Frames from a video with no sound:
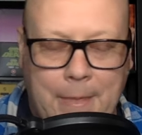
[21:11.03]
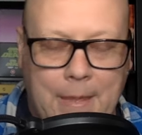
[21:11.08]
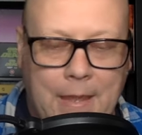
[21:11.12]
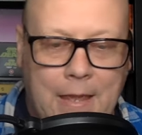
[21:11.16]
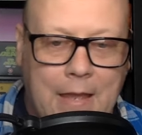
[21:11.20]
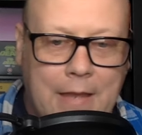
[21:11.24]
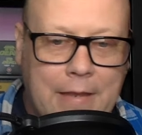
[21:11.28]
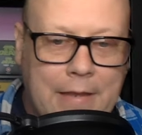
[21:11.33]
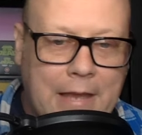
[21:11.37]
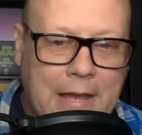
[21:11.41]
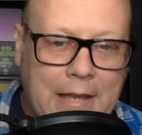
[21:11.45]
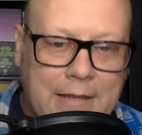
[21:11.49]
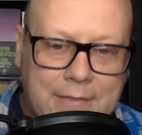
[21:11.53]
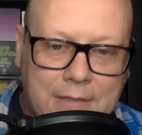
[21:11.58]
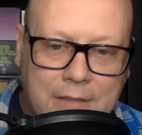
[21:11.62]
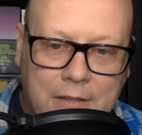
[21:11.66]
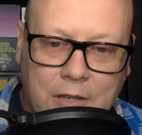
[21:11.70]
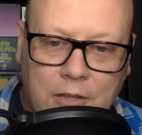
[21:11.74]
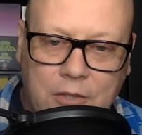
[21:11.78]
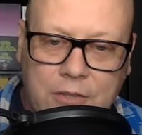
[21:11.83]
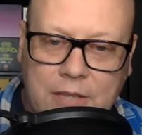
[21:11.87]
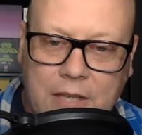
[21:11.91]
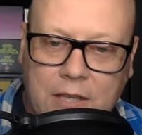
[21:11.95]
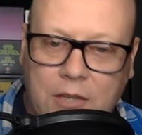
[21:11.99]
And lastly,
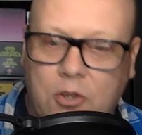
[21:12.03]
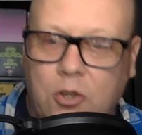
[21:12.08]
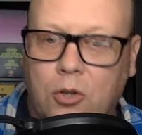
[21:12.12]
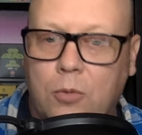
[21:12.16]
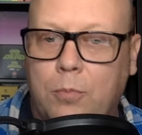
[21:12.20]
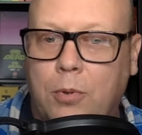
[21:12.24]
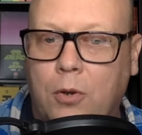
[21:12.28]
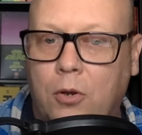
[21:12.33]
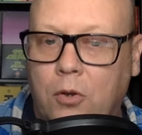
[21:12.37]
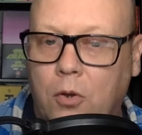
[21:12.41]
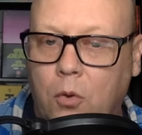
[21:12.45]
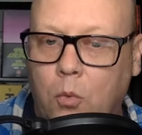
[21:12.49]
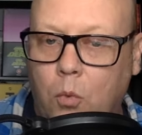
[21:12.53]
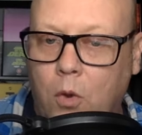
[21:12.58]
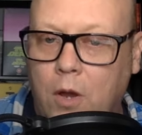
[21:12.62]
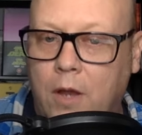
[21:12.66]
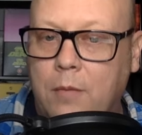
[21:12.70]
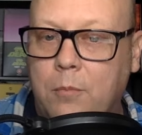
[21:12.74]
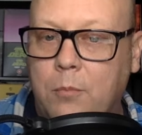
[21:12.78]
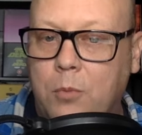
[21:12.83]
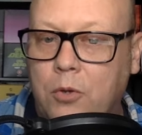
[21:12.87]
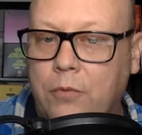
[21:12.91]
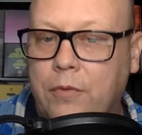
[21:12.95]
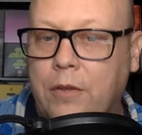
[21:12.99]
there's a Good Burger
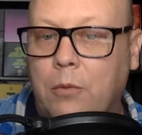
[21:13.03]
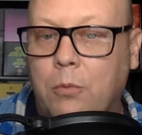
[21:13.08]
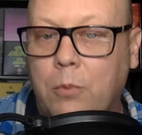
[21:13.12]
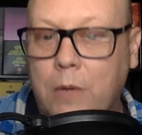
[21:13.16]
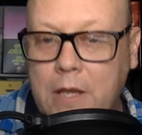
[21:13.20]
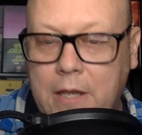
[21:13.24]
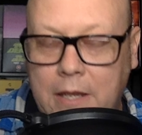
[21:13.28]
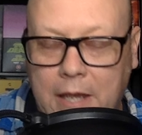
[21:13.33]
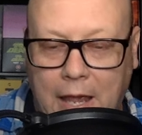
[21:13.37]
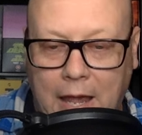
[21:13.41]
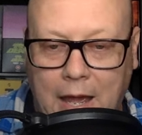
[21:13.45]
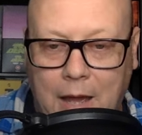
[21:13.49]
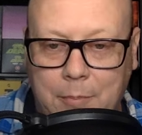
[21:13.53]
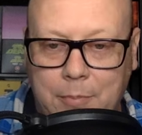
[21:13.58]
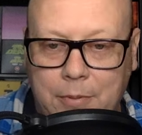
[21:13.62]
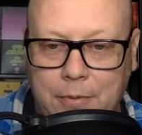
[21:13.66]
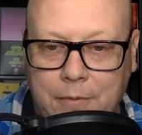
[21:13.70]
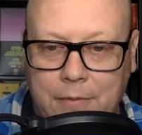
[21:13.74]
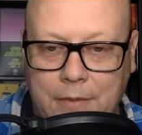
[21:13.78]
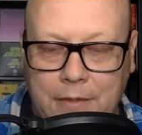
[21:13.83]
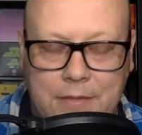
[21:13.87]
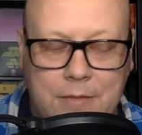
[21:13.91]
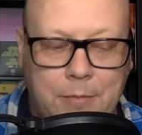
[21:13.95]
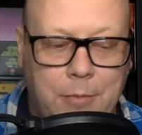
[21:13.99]
1 movie recap
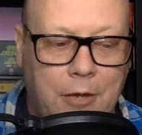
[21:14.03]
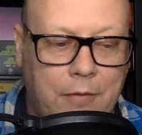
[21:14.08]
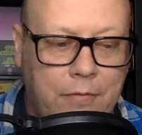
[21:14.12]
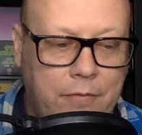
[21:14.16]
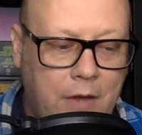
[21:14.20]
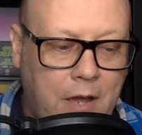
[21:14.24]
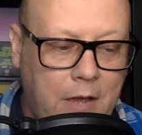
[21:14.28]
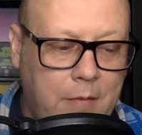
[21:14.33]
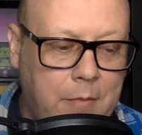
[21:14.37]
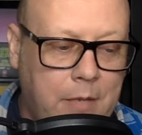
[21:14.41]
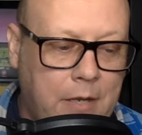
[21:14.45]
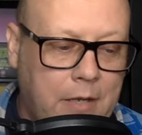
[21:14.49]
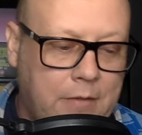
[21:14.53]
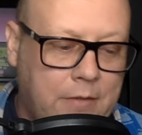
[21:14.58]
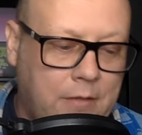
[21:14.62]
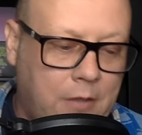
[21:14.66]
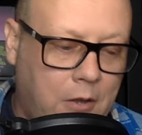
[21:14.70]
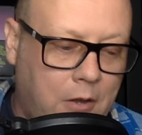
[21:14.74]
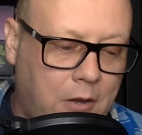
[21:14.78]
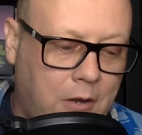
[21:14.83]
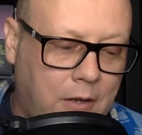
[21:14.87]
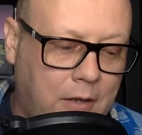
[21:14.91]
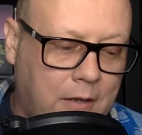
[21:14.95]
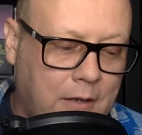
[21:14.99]
that's about 5 minutes
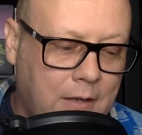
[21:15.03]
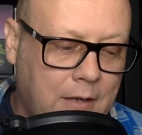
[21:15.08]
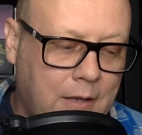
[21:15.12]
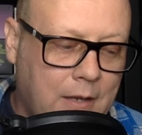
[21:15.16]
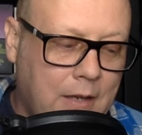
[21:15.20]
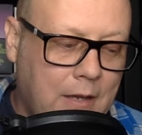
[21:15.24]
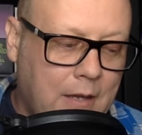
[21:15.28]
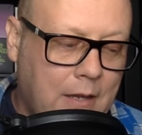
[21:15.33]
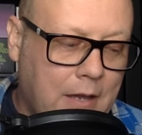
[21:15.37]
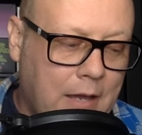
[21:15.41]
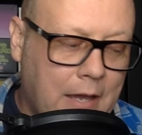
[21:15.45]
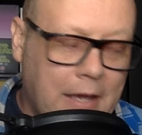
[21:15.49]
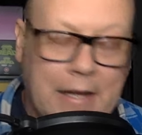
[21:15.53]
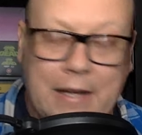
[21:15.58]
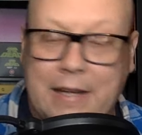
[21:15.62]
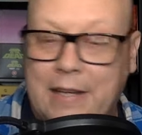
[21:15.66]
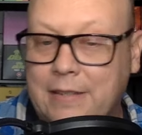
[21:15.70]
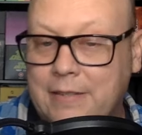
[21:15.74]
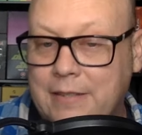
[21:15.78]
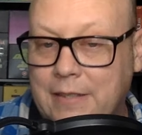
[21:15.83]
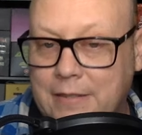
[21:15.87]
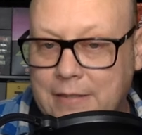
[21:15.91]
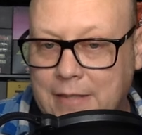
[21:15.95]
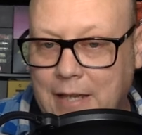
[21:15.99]
long. And it
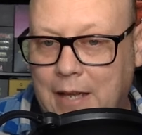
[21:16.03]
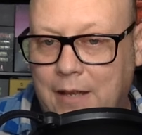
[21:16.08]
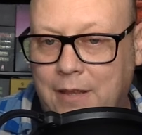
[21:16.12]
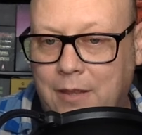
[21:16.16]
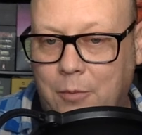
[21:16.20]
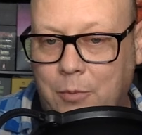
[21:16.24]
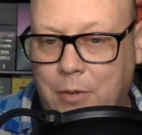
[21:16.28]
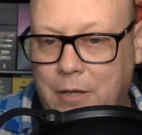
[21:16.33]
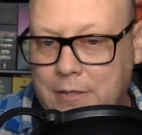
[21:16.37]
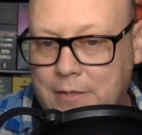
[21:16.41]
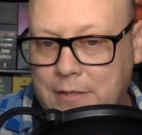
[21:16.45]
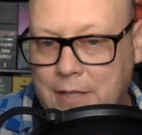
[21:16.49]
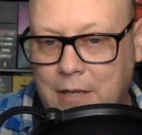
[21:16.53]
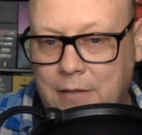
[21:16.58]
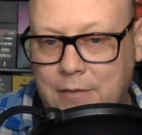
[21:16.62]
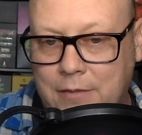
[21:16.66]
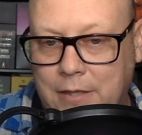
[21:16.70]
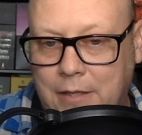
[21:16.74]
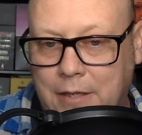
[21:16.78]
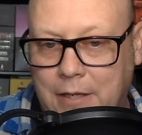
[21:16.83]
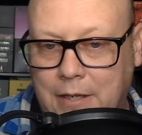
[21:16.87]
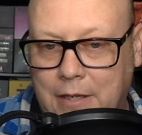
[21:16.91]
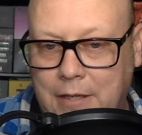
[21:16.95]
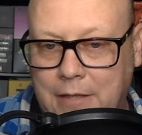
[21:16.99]
is exactly what it sounds
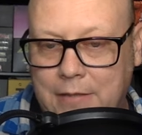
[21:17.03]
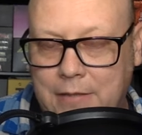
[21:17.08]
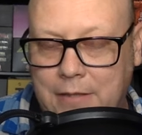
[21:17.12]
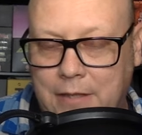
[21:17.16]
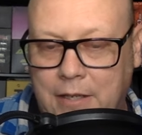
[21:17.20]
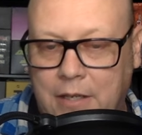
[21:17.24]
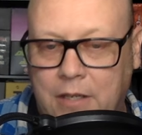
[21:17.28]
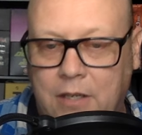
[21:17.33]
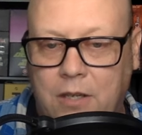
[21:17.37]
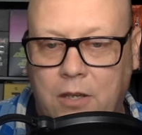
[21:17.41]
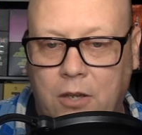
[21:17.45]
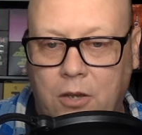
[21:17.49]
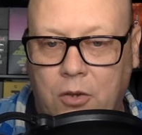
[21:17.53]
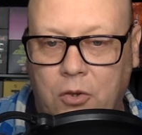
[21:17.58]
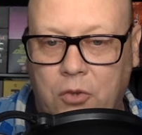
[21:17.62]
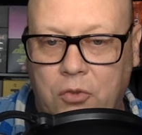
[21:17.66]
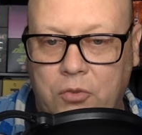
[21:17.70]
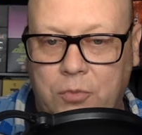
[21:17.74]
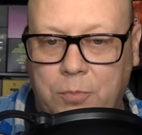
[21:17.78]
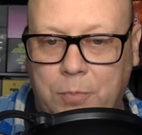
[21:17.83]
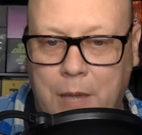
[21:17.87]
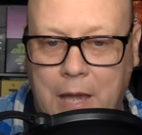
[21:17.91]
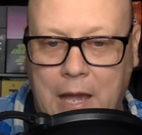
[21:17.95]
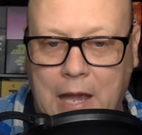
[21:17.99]
like it is. It
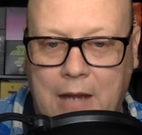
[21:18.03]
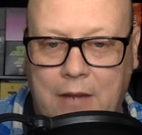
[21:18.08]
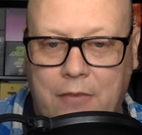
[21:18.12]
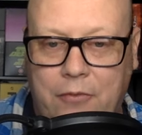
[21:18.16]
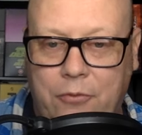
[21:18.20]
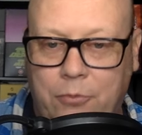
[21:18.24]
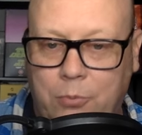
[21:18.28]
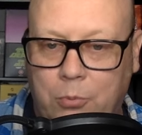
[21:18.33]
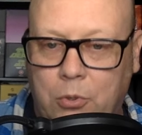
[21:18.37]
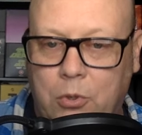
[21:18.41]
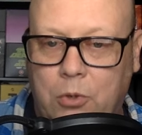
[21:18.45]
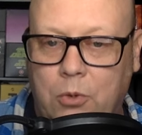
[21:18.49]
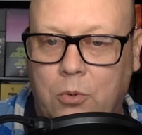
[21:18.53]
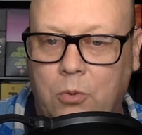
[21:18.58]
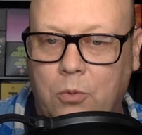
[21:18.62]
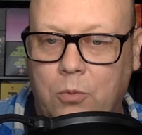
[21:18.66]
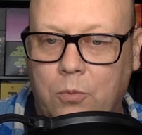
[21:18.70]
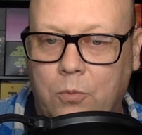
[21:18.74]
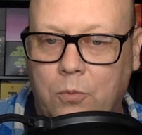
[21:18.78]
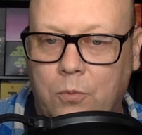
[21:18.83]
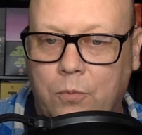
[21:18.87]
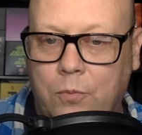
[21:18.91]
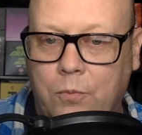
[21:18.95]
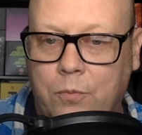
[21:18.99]
goes back through
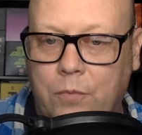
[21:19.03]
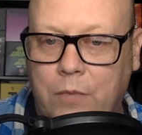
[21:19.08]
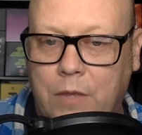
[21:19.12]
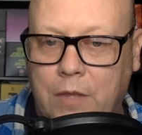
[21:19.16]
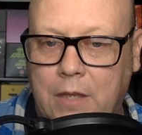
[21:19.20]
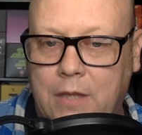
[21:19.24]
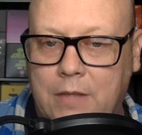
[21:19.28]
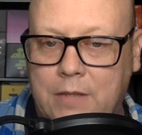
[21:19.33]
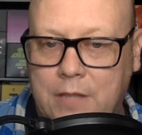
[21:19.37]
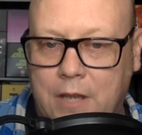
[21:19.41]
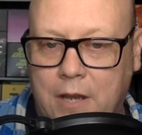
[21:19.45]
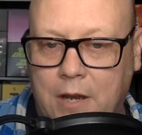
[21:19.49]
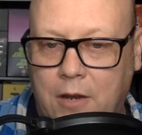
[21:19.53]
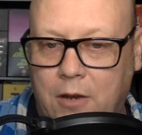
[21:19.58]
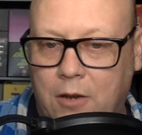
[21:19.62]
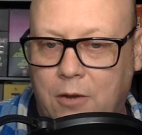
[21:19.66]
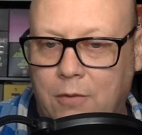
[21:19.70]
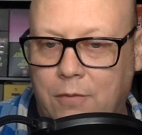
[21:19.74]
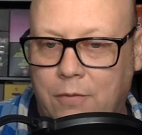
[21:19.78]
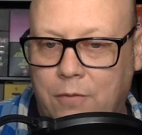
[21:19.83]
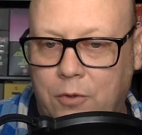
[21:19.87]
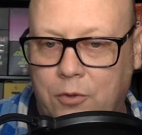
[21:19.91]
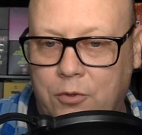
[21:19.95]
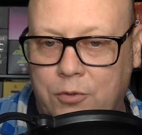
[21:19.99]
the
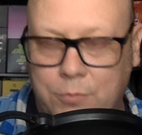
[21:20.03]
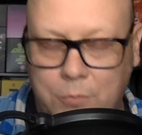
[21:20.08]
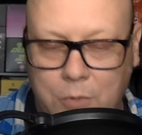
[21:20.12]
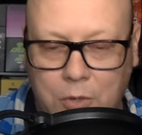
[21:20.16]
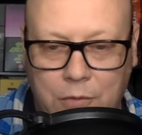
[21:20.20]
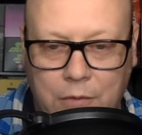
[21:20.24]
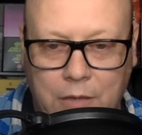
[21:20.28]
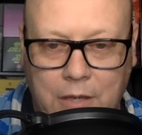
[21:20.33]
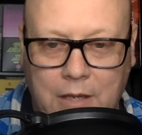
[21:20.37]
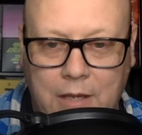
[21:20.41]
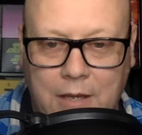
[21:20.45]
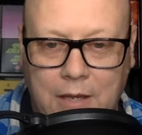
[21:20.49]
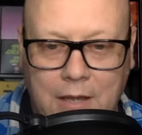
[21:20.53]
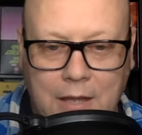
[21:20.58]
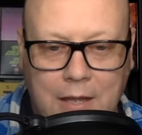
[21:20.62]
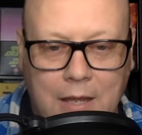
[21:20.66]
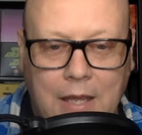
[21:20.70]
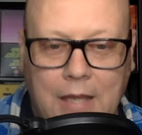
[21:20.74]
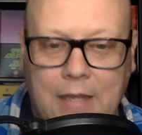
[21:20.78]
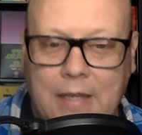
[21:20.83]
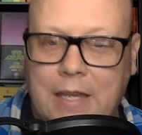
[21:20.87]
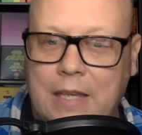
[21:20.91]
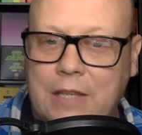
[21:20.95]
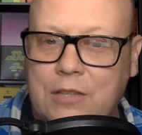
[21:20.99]
entire first movie
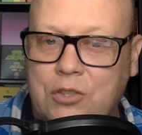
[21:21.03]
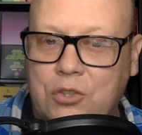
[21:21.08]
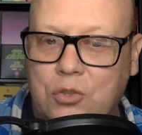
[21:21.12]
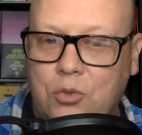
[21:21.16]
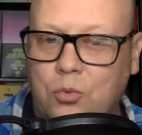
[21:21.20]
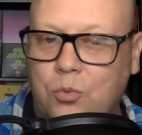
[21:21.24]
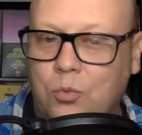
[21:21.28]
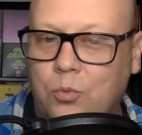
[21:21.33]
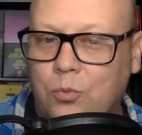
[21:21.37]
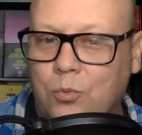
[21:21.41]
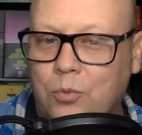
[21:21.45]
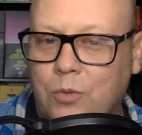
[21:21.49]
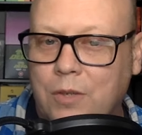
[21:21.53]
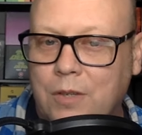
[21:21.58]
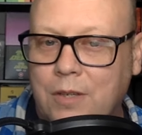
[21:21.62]
in case you